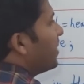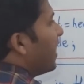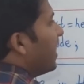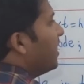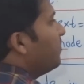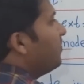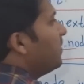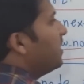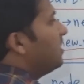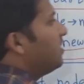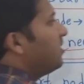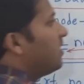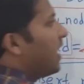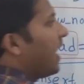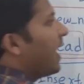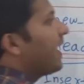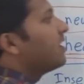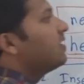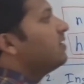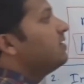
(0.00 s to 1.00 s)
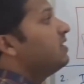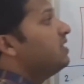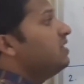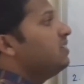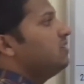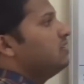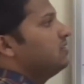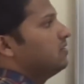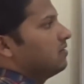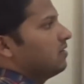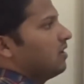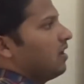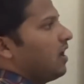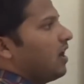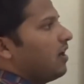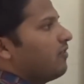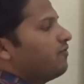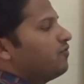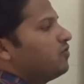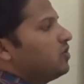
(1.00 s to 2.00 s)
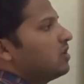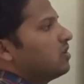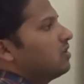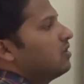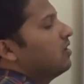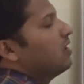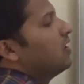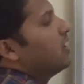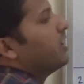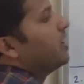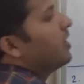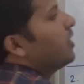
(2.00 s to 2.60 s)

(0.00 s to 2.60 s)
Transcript: can we track D after